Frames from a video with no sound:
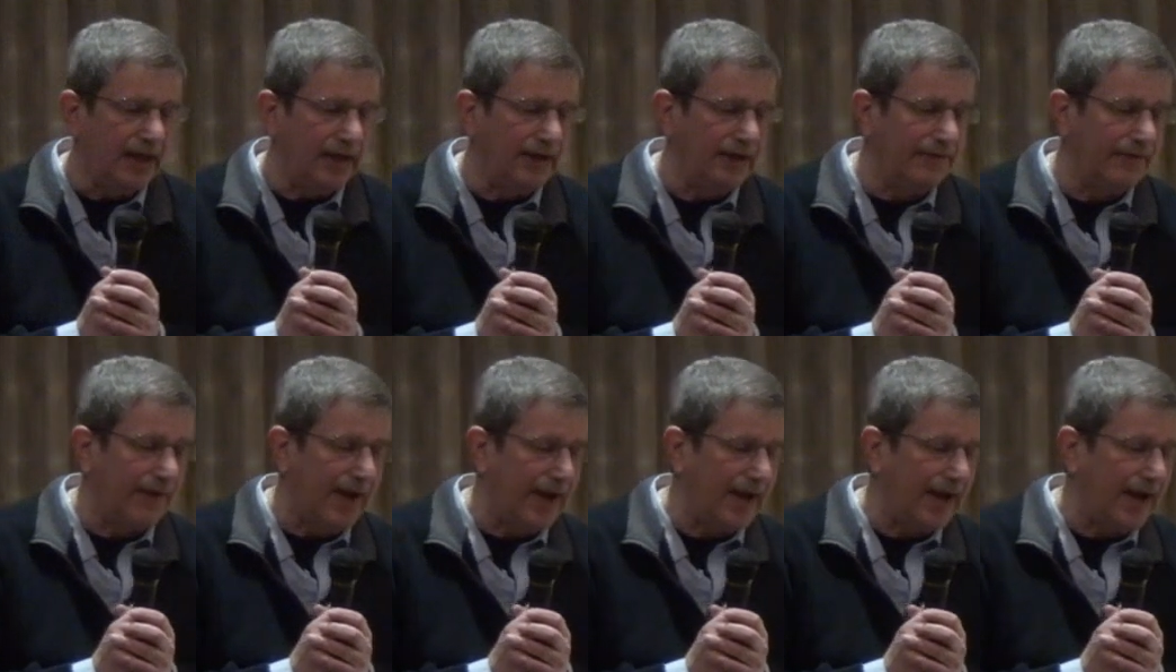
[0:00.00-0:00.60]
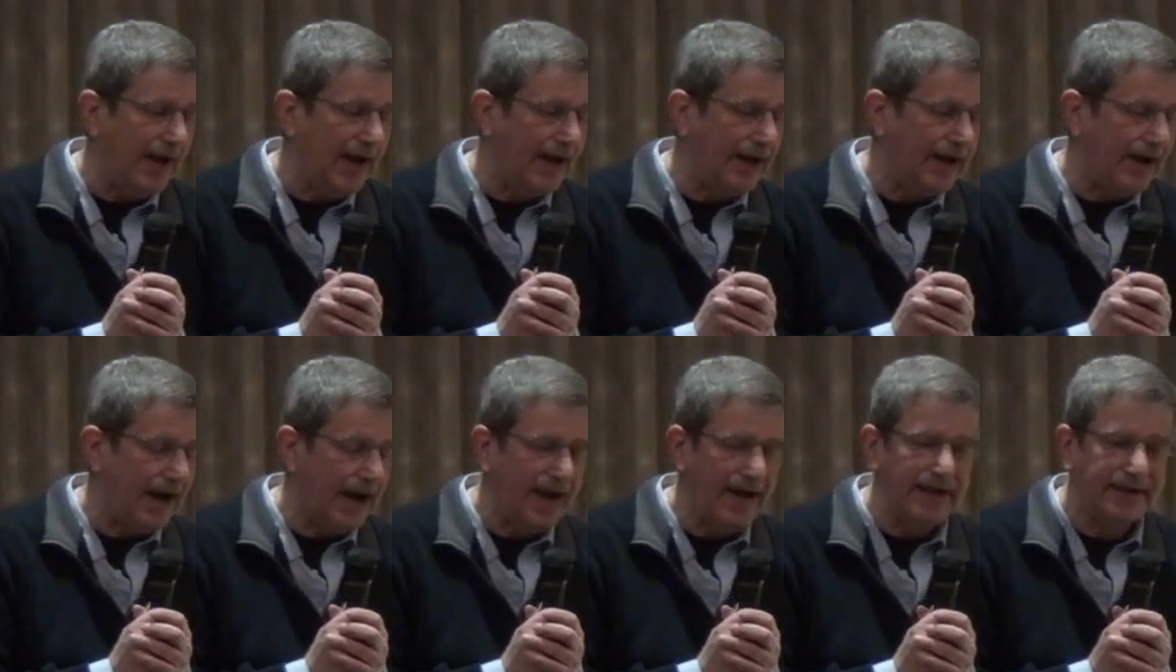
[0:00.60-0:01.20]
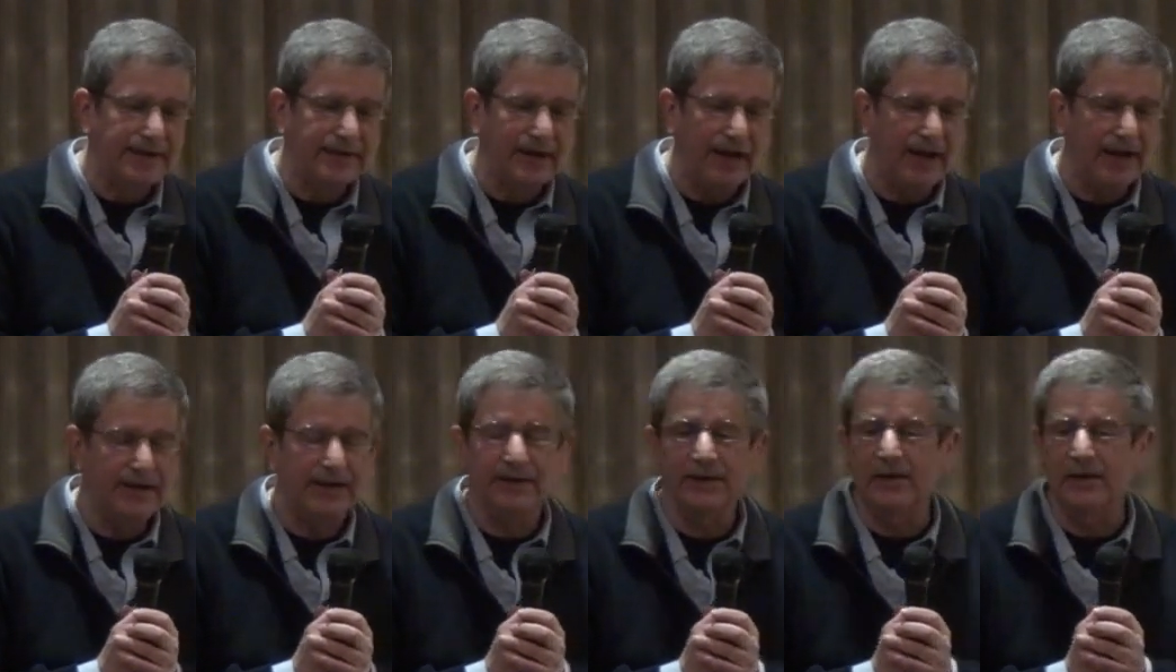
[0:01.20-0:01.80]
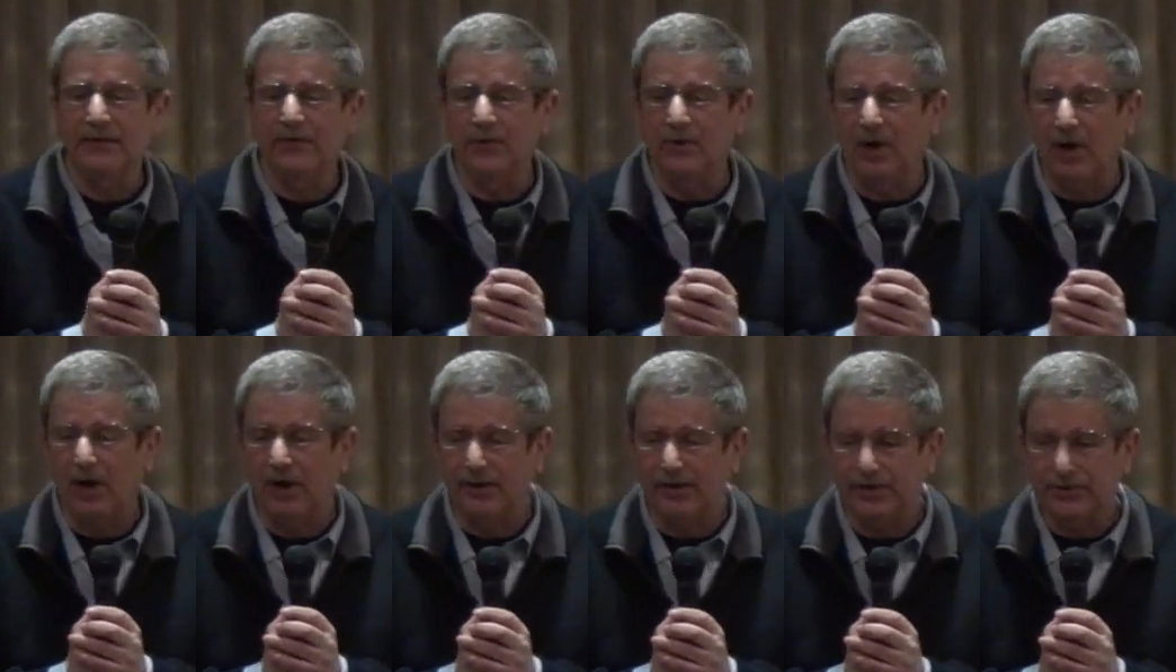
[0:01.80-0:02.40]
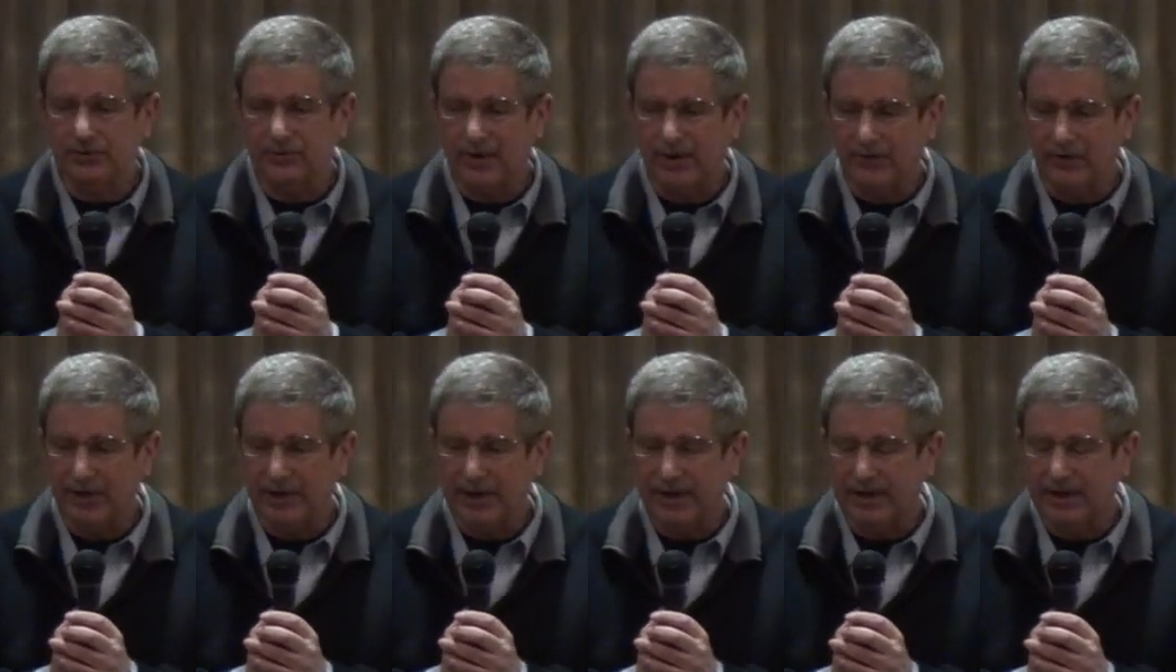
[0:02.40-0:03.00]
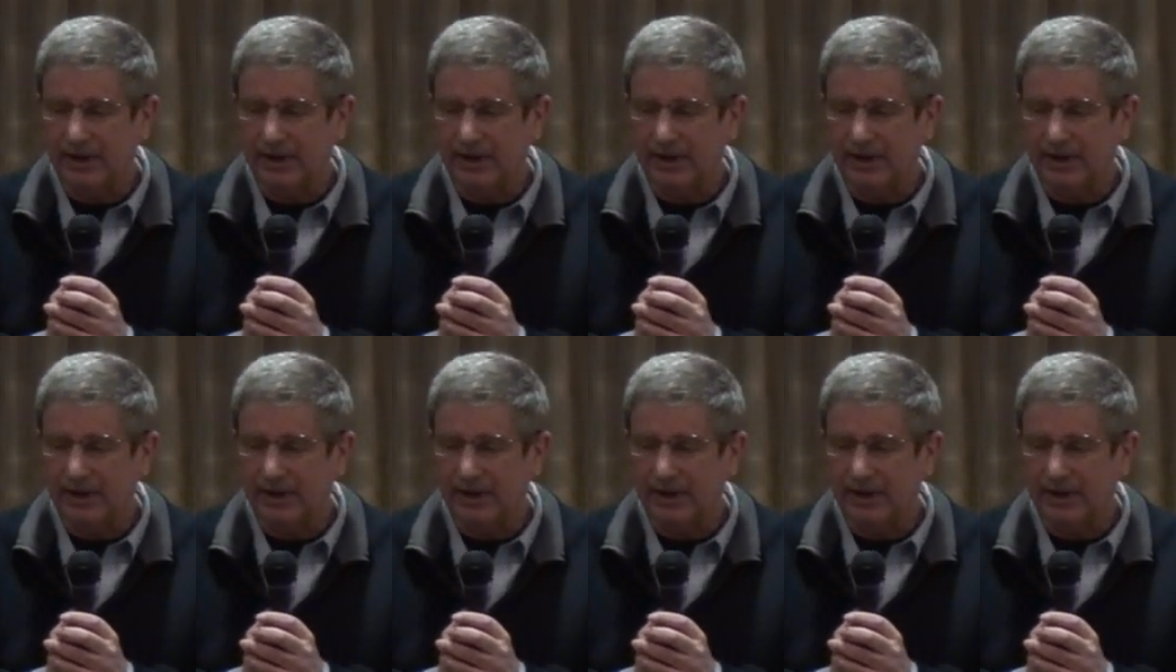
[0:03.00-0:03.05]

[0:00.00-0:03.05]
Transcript: and if I can give you all that you ever need.